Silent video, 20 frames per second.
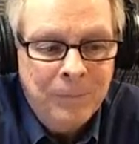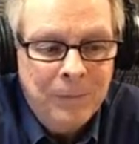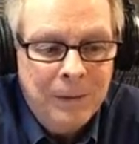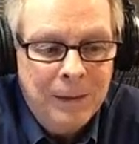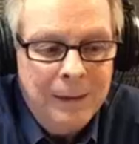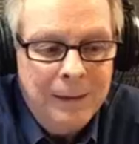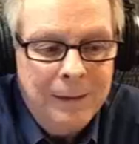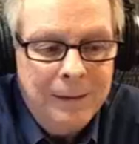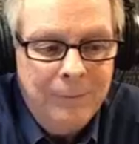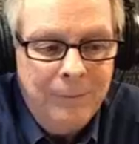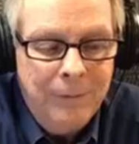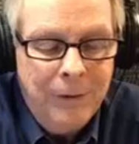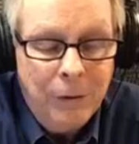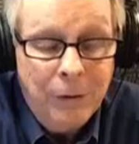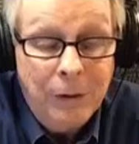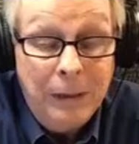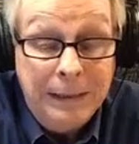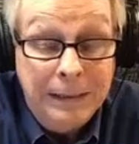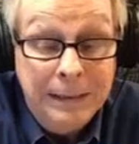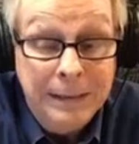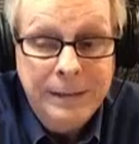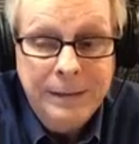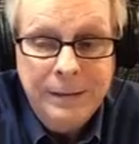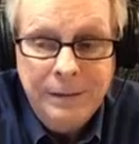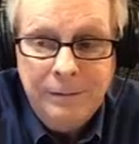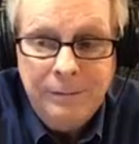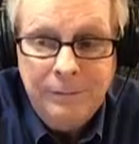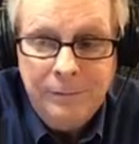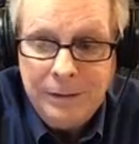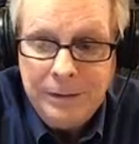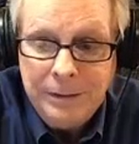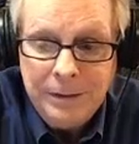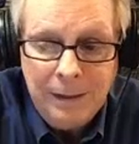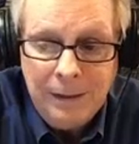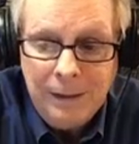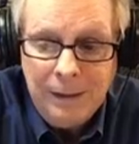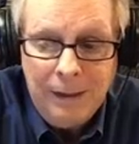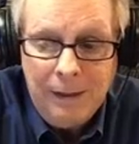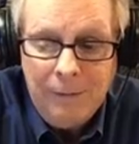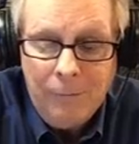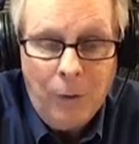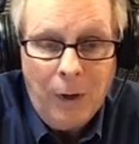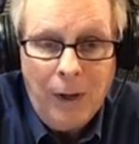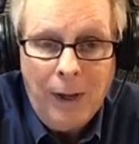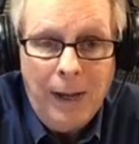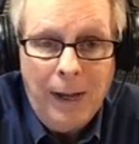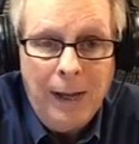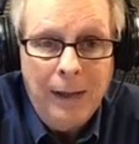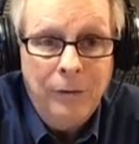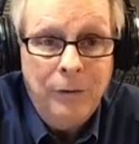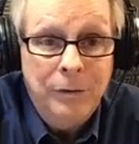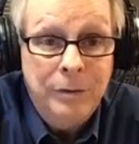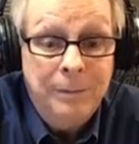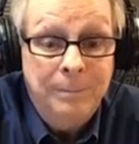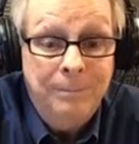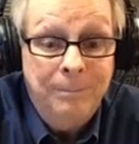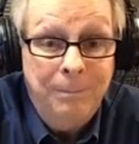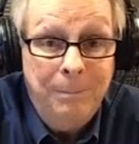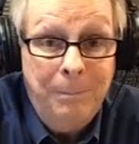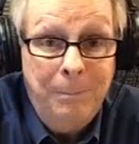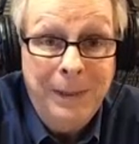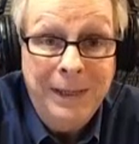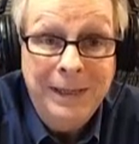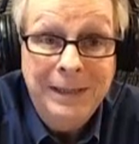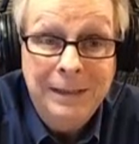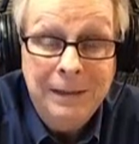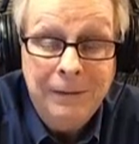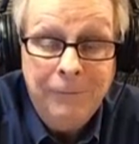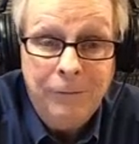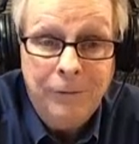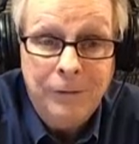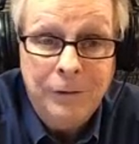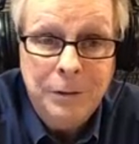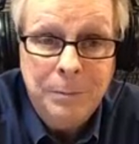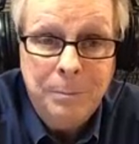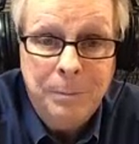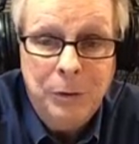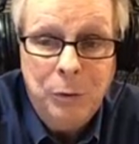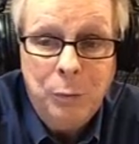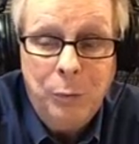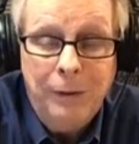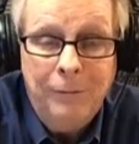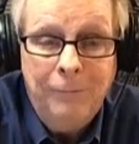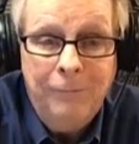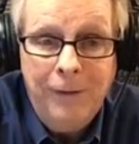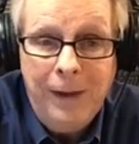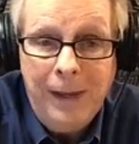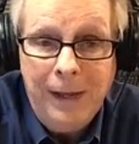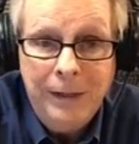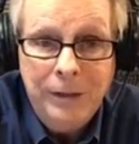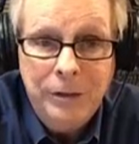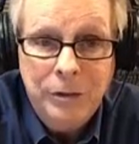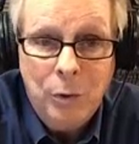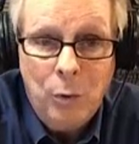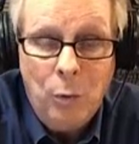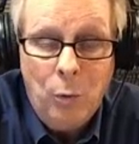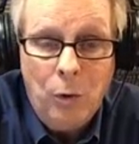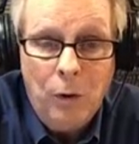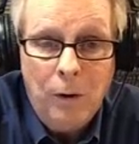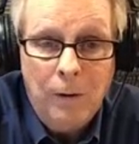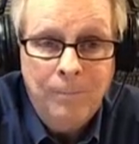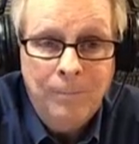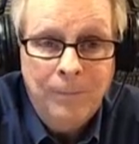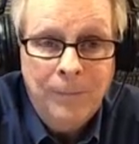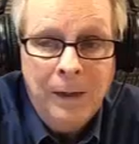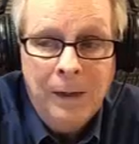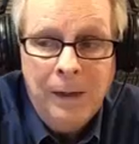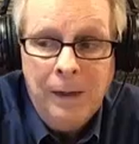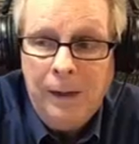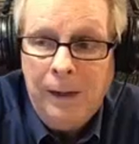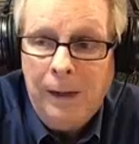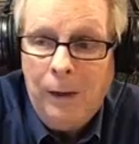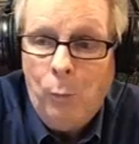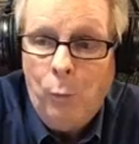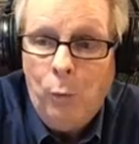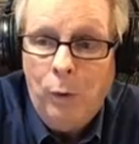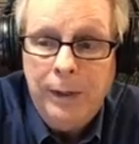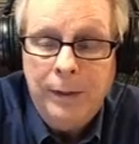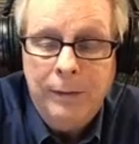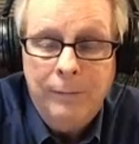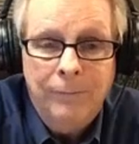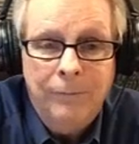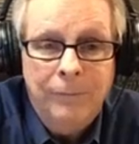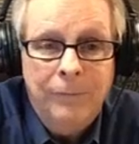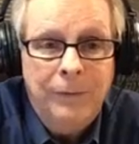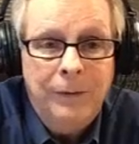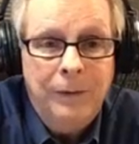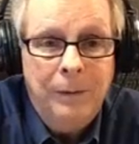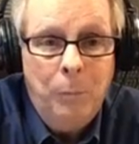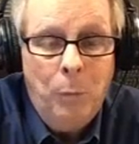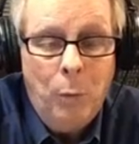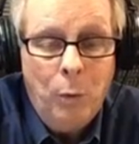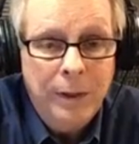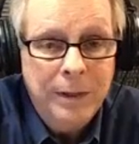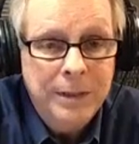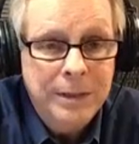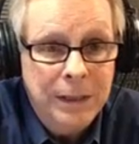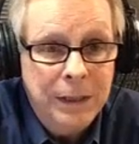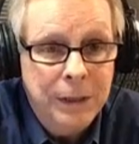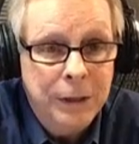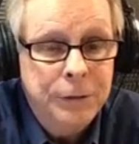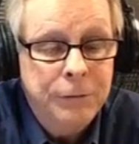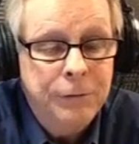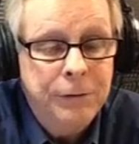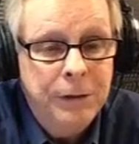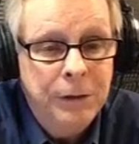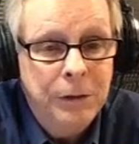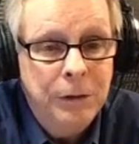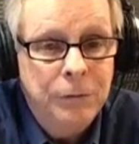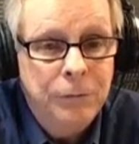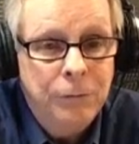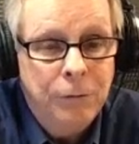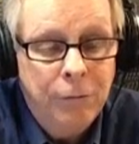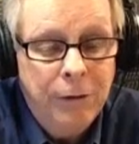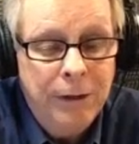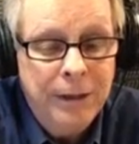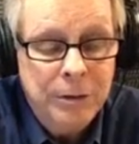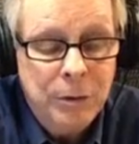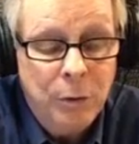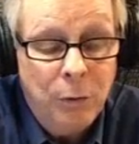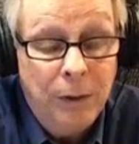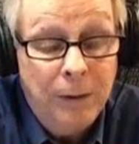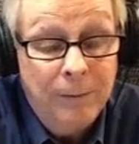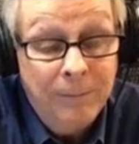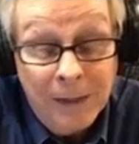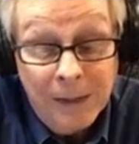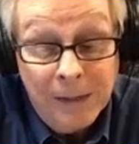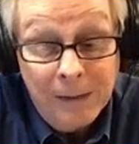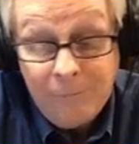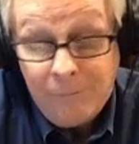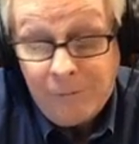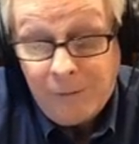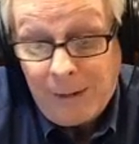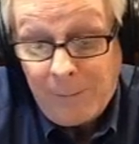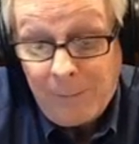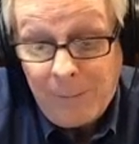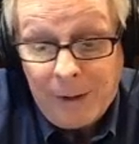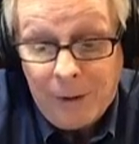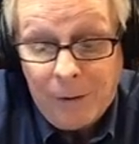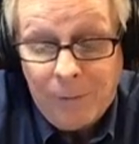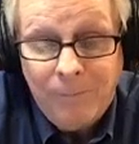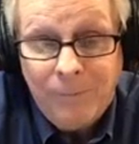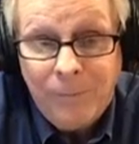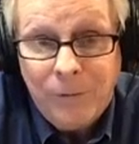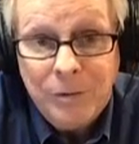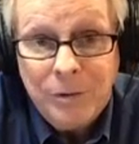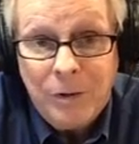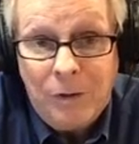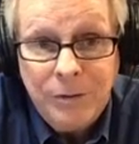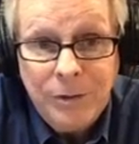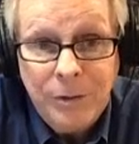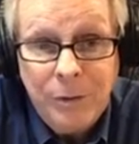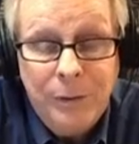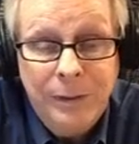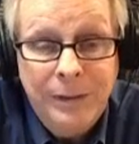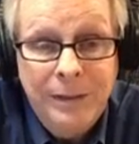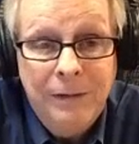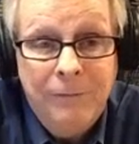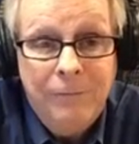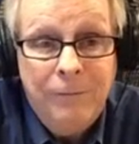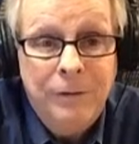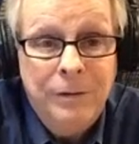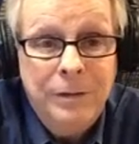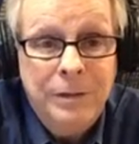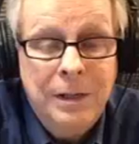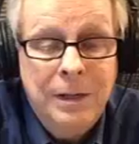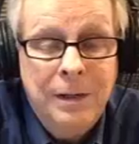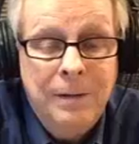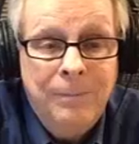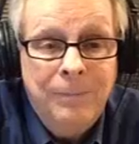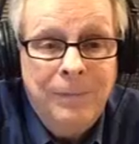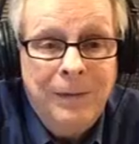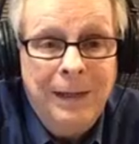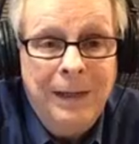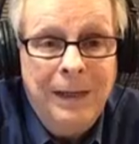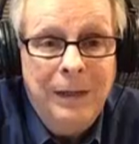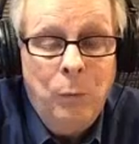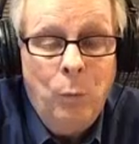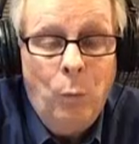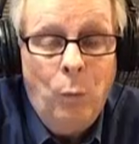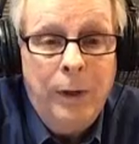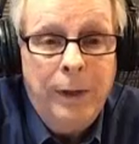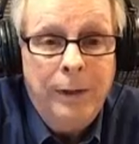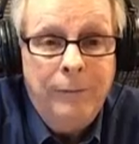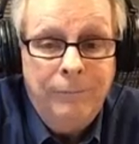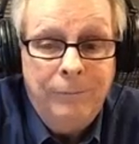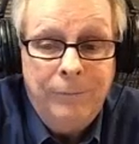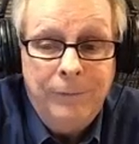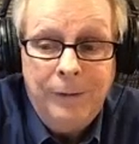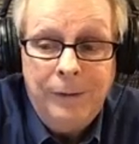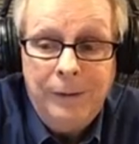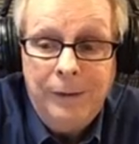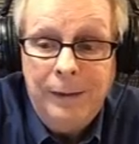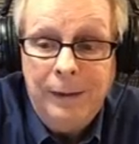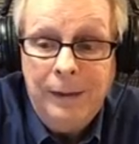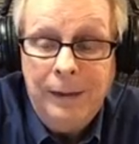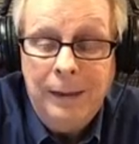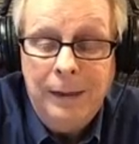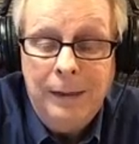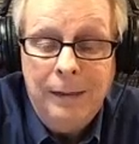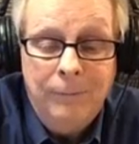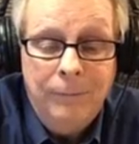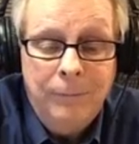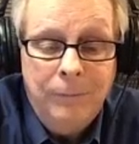There is, just an FYI, there's a big difference between a Vantage score and what the mortgage industry use for credit scoring. For that matter, there's also a difference in what the